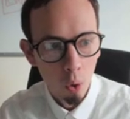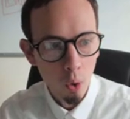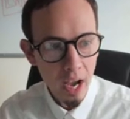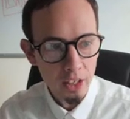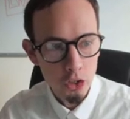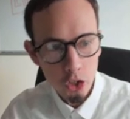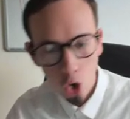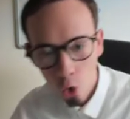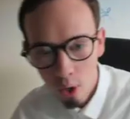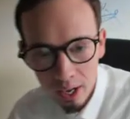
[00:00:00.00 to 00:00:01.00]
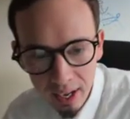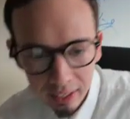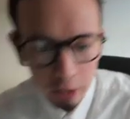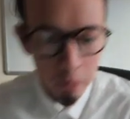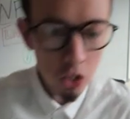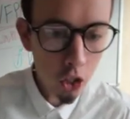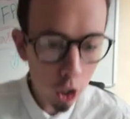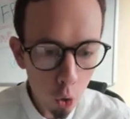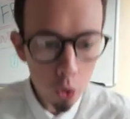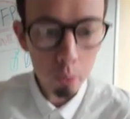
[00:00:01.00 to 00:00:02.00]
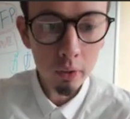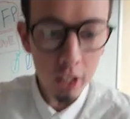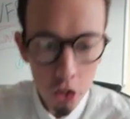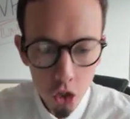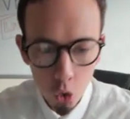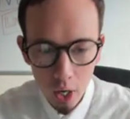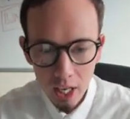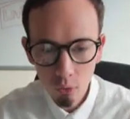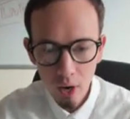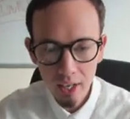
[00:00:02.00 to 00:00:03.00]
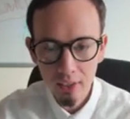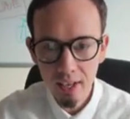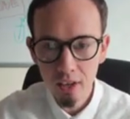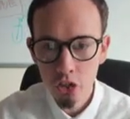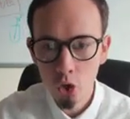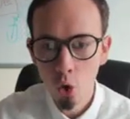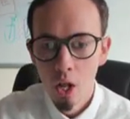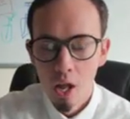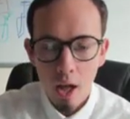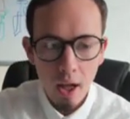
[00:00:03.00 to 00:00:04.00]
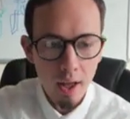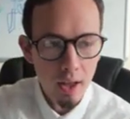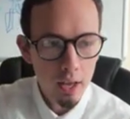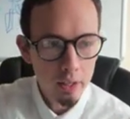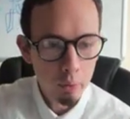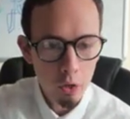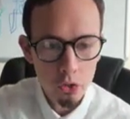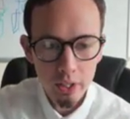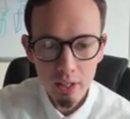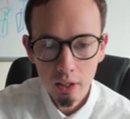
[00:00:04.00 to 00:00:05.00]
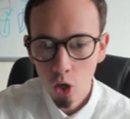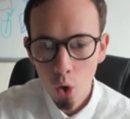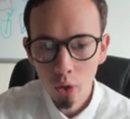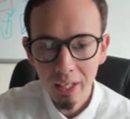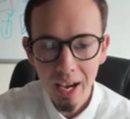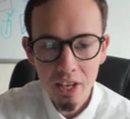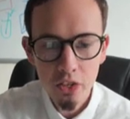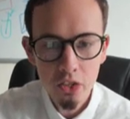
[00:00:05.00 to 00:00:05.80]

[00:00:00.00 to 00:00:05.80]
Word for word: Right, so uh, let me just close this trade right here. So uh, it goes the, the gold guys.